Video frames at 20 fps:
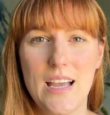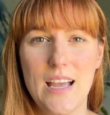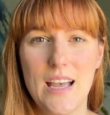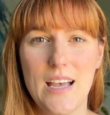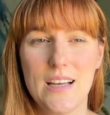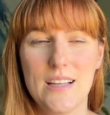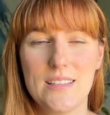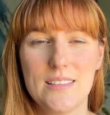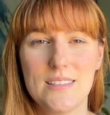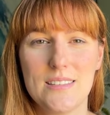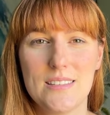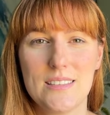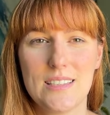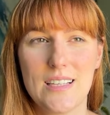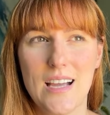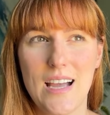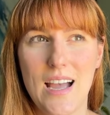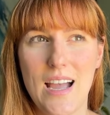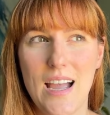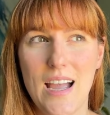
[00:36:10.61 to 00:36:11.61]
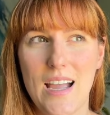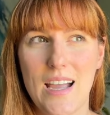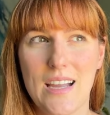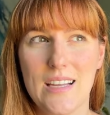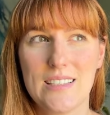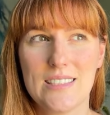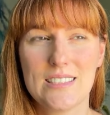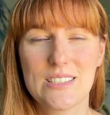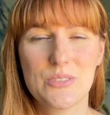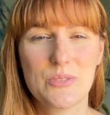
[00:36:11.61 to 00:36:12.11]
And I
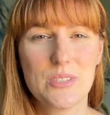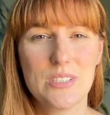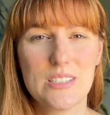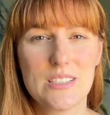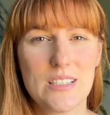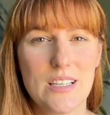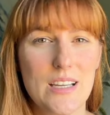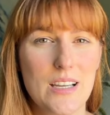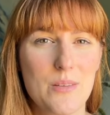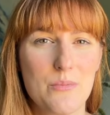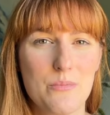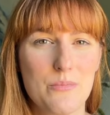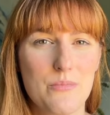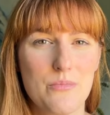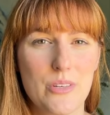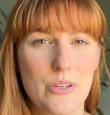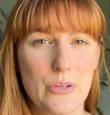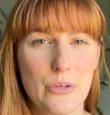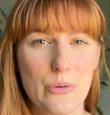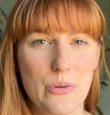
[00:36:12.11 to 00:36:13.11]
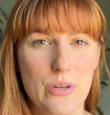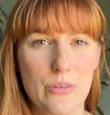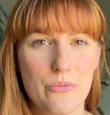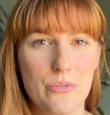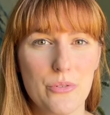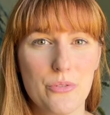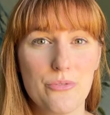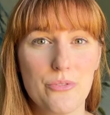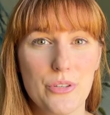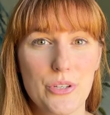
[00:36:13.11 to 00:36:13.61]
just want to say I'm very
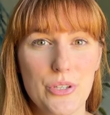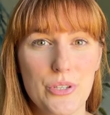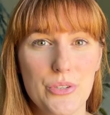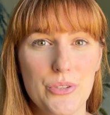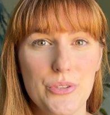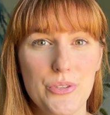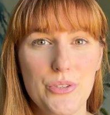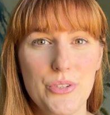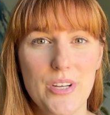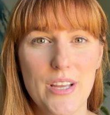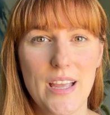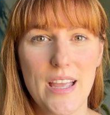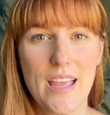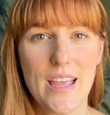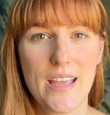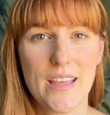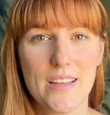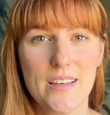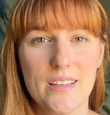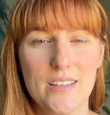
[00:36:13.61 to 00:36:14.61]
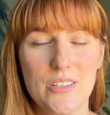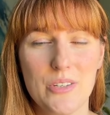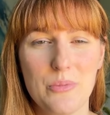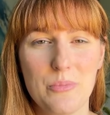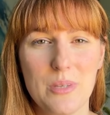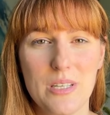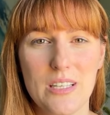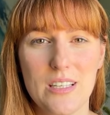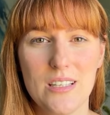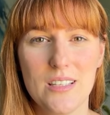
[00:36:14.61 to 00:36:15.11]
grateful for you and you
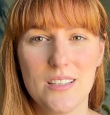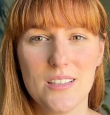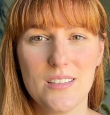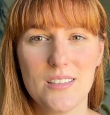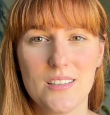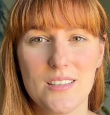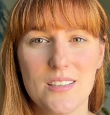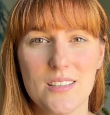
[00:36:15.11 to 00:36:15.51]
being